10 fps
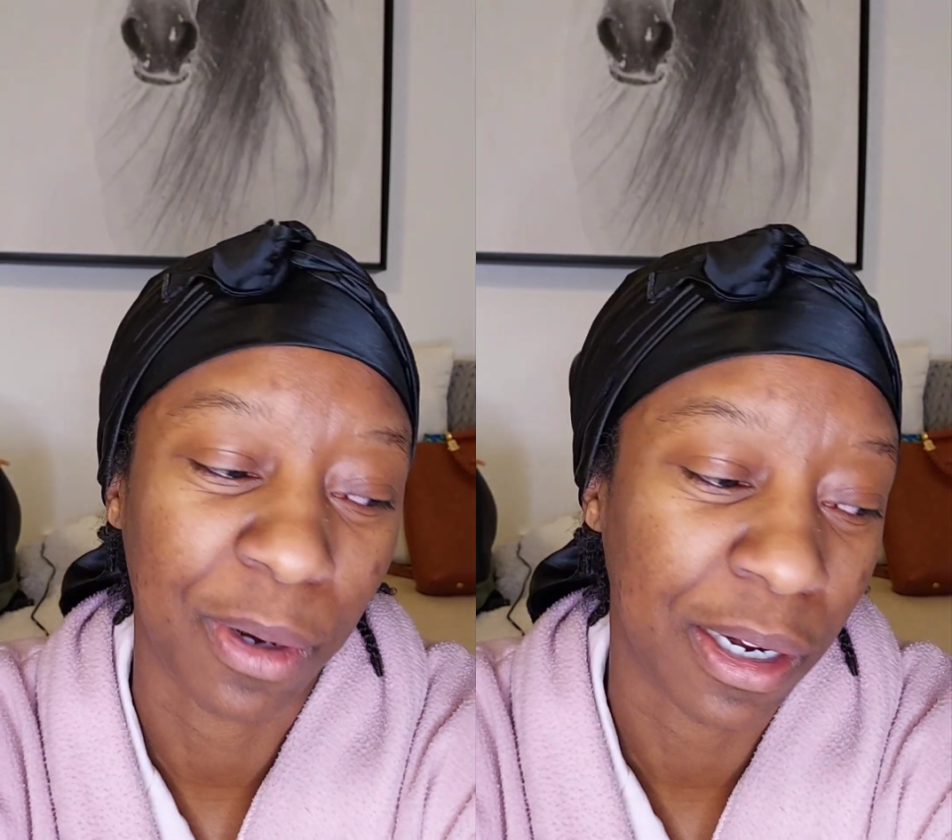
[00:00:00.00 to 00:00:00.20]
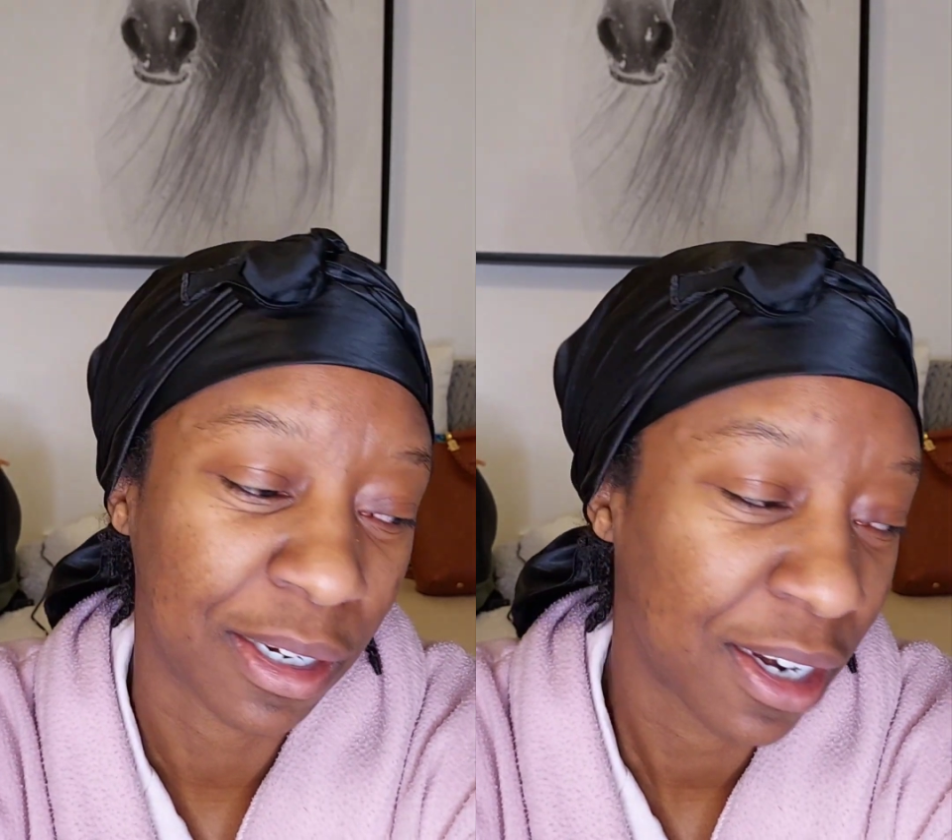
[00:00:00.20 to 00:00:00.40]

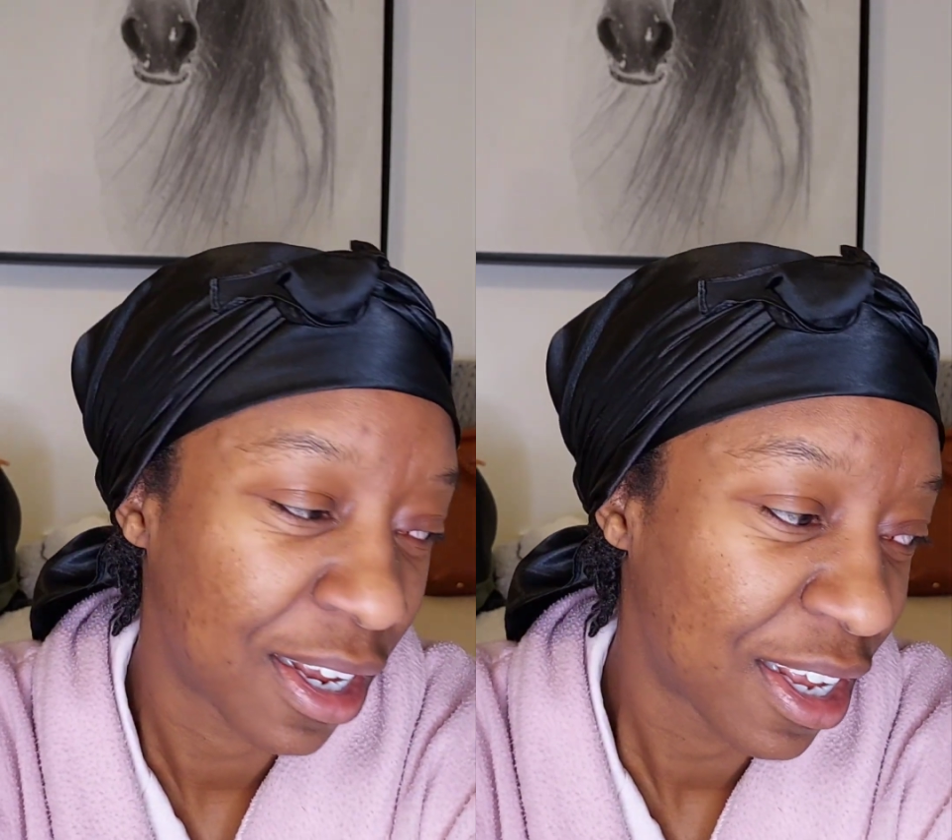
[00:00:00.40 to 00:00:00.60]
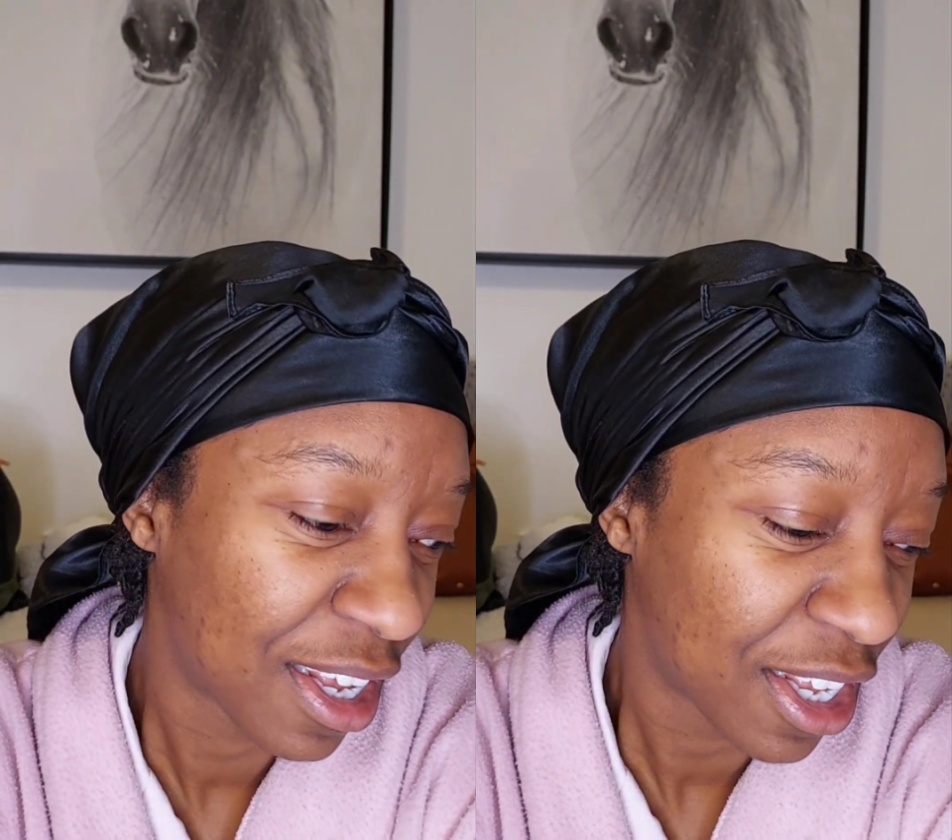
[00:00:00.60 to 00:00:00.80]
right?
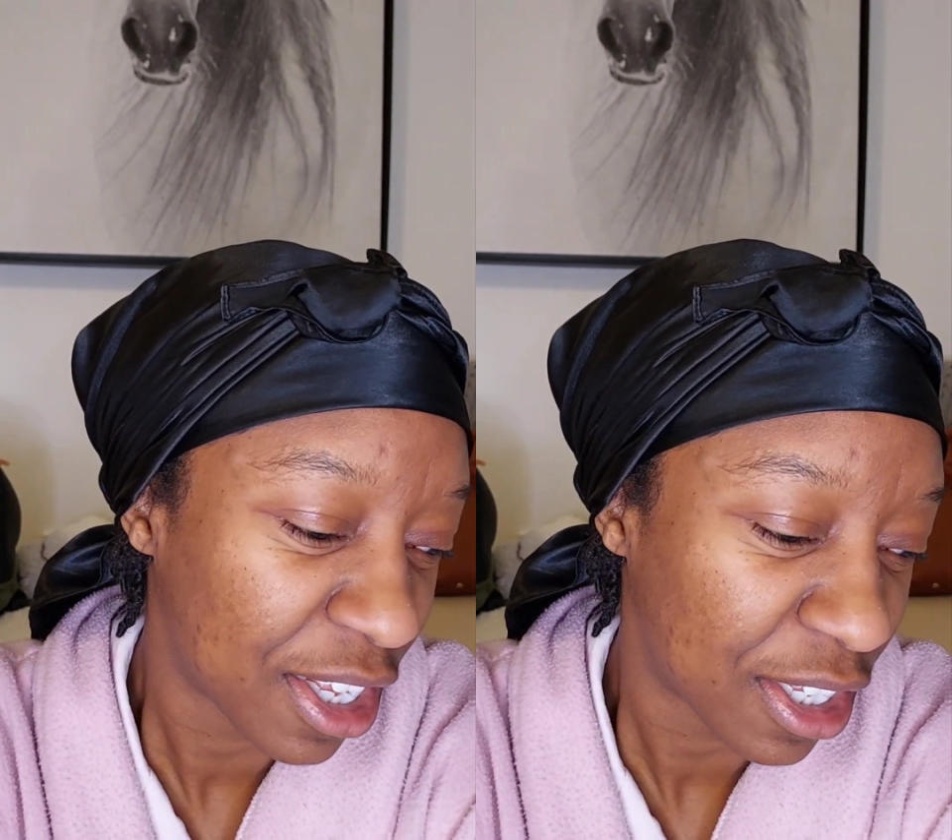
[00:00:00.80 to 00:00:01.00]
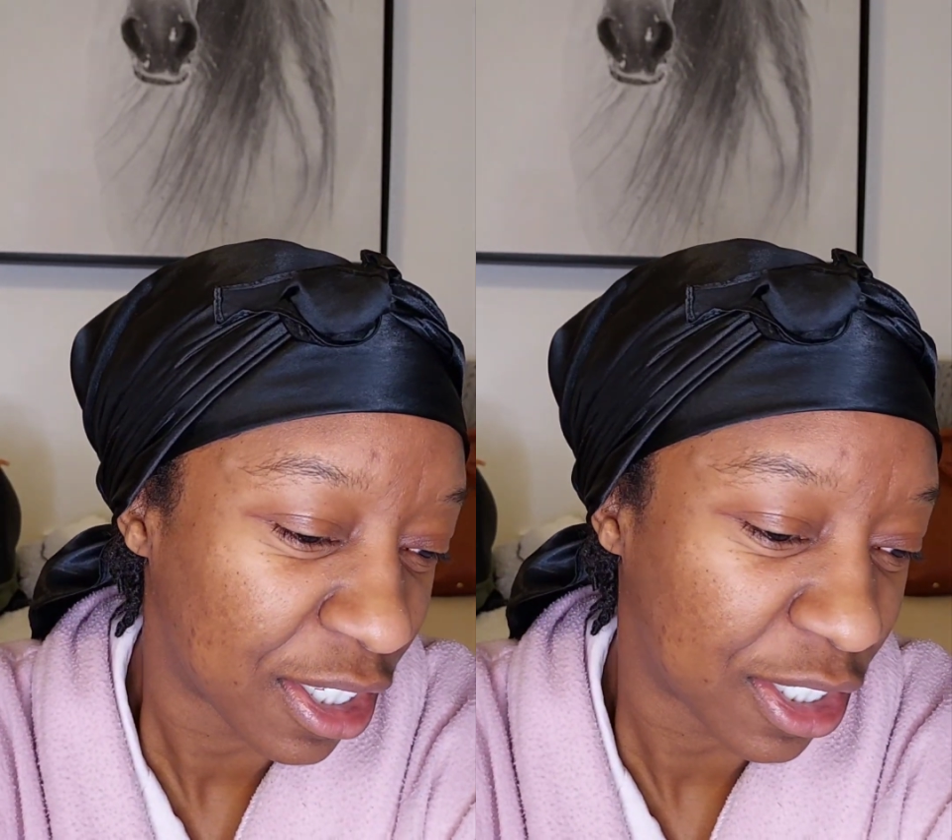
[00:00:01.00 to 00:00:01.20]

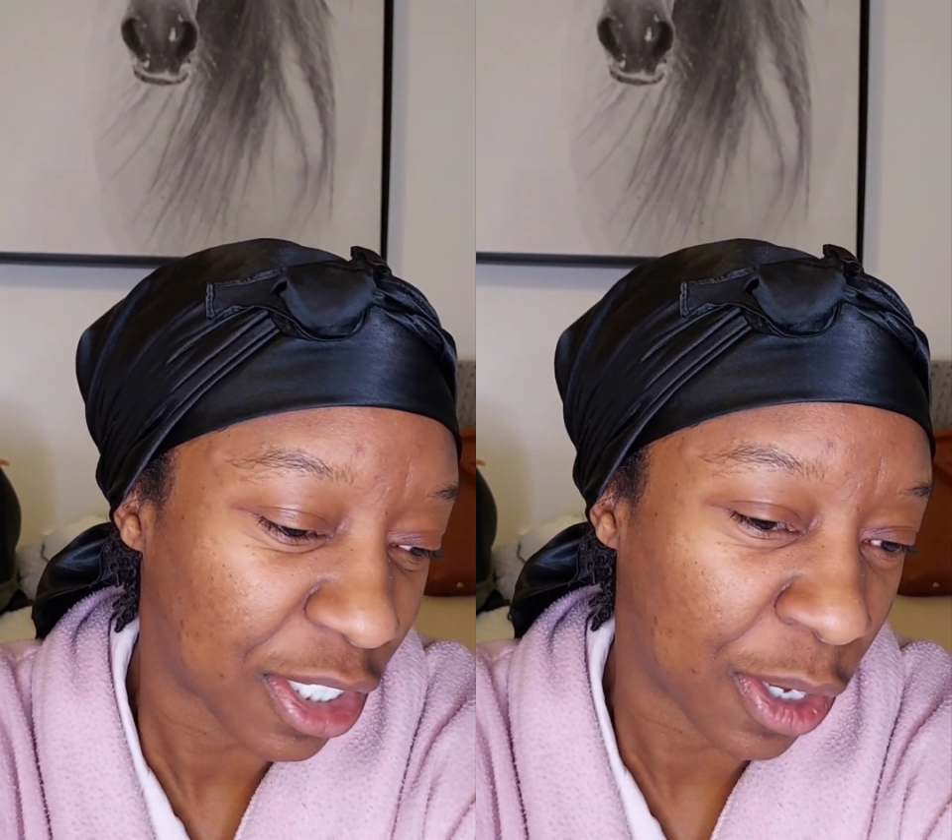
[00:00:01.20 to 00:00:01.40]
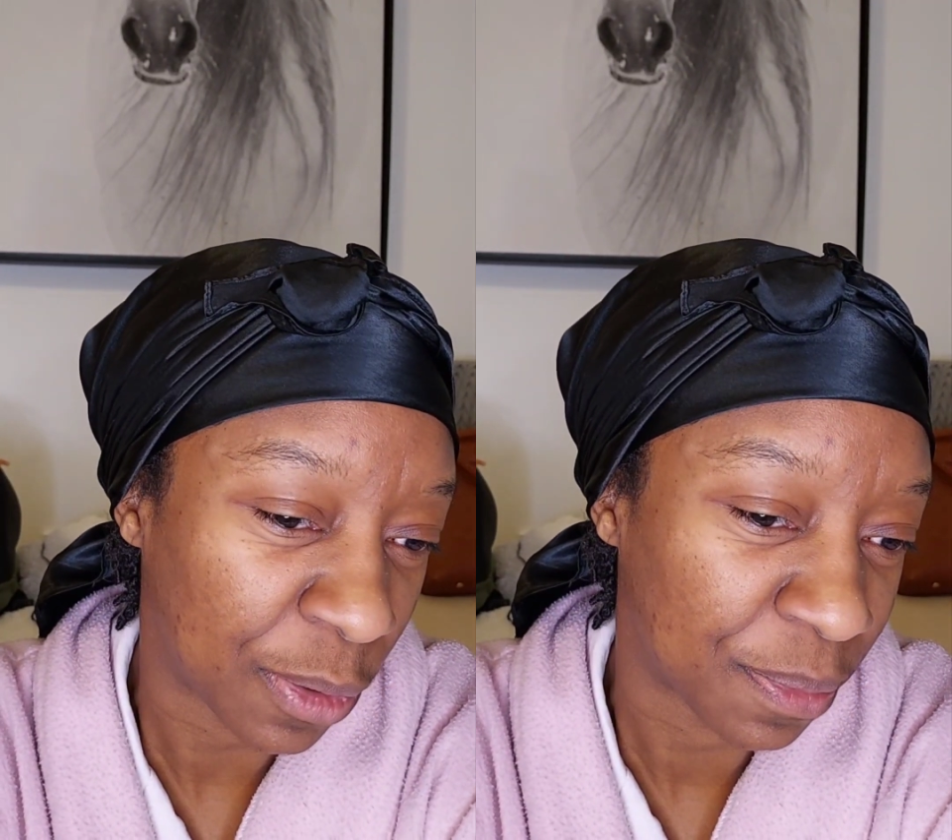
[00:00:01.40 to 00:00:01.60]

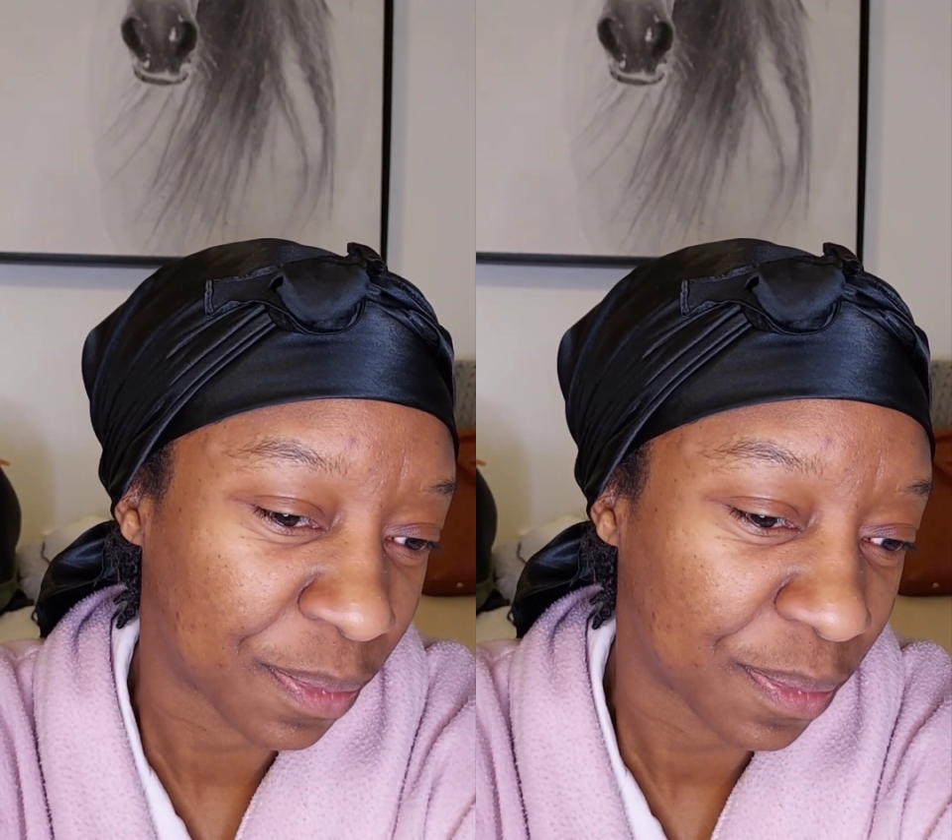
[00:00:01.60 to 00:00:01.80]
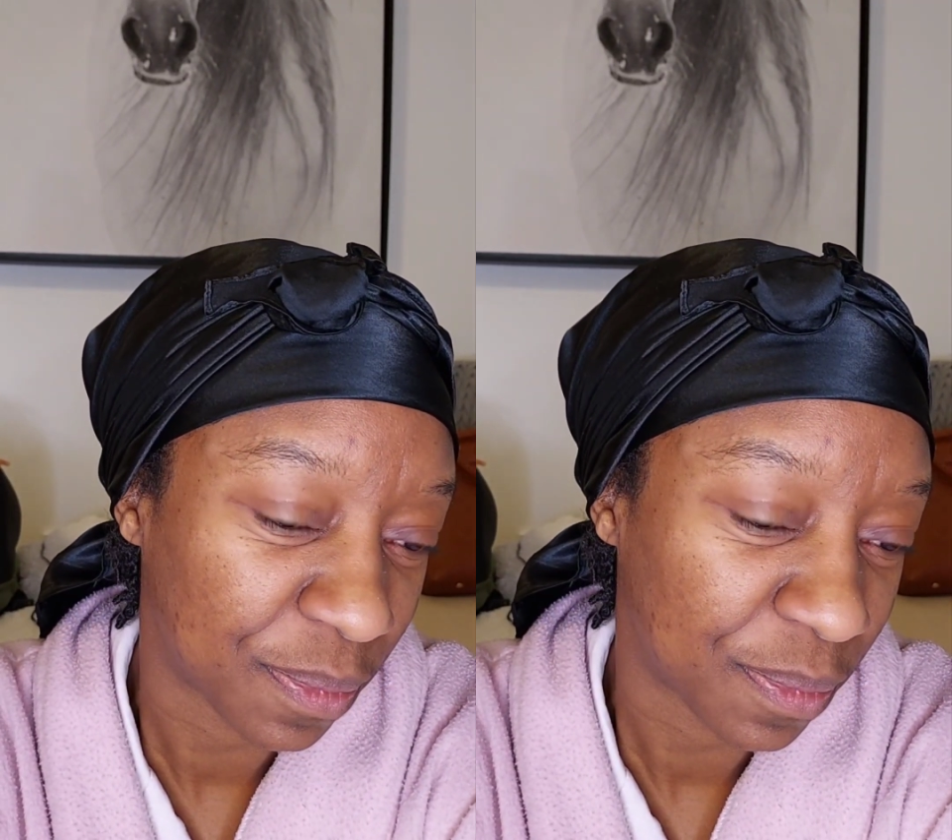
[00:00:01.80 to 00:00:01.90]
So,